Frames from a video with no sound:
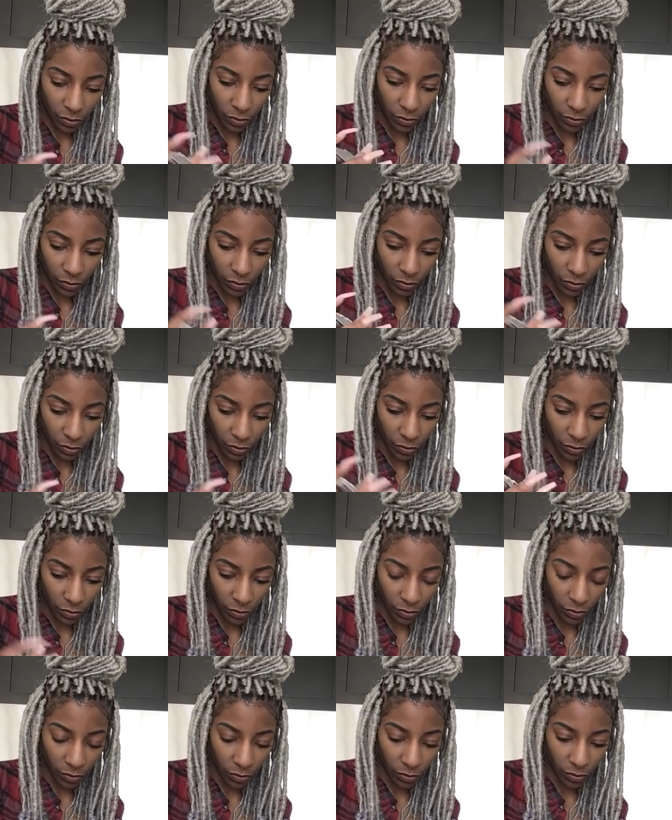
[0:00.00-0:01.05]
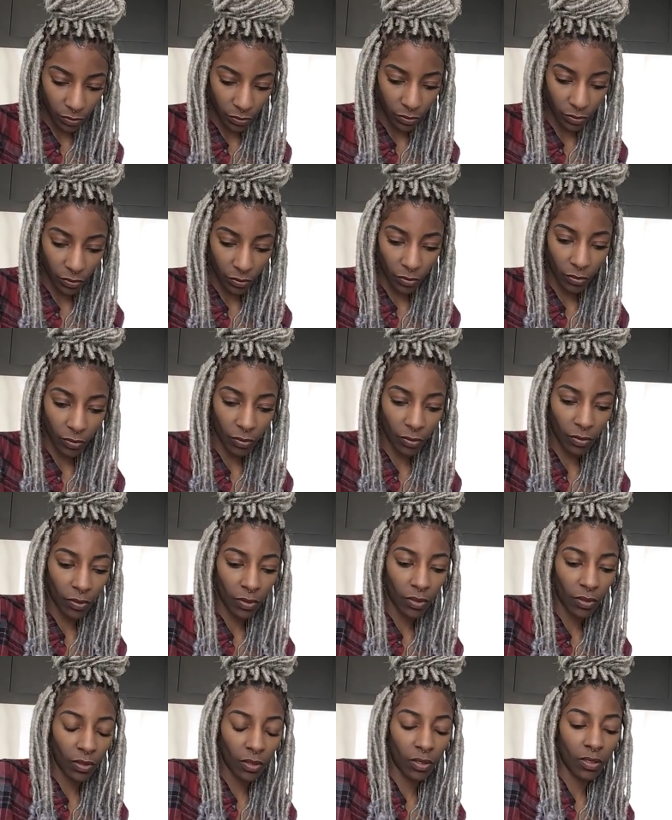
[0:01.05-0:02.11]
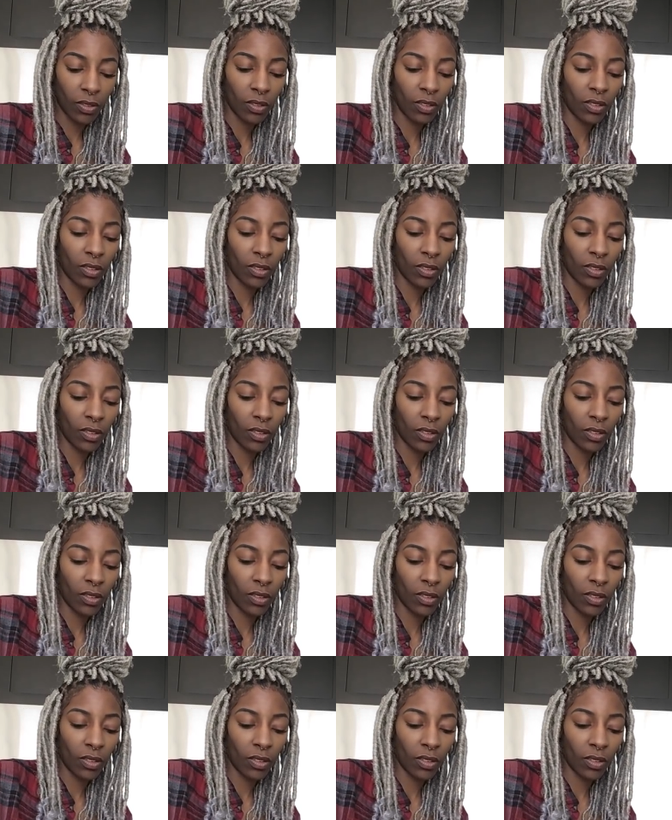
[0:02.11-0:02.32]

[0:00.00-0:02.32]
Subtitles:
(no one is talking)